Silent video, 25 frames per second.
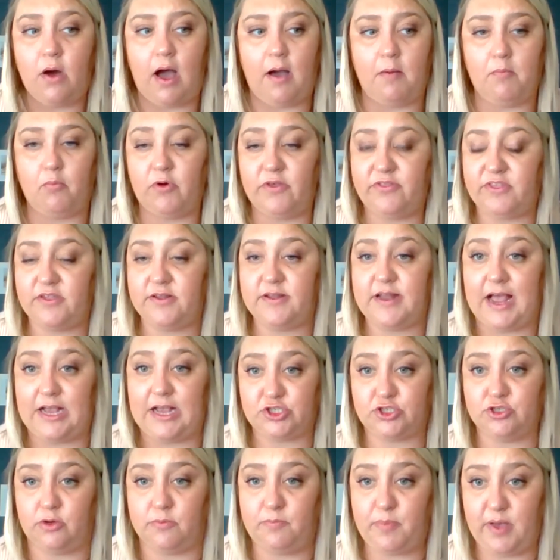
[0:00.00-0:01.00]
with the
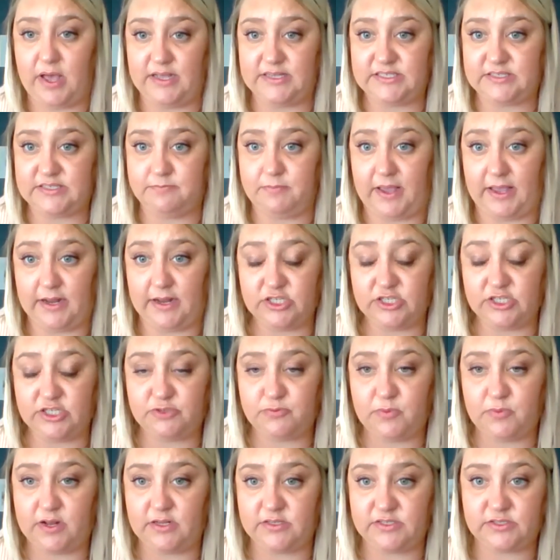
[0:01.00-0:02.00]
National Pest
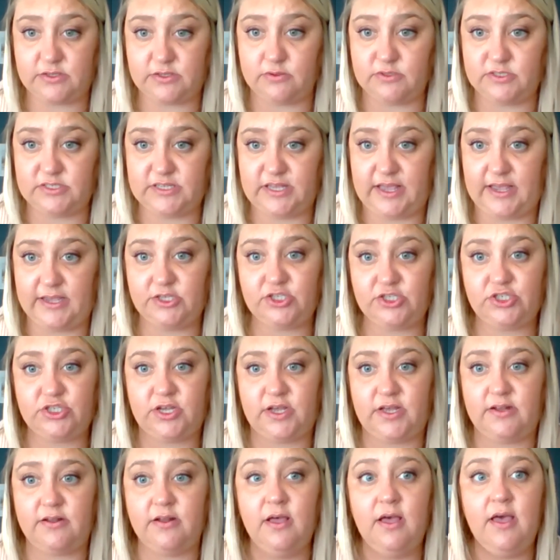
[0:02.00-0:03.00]
Management
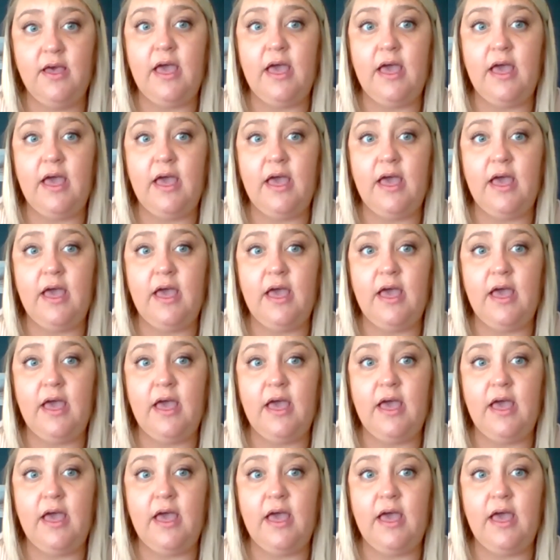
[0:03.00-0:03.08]
Association,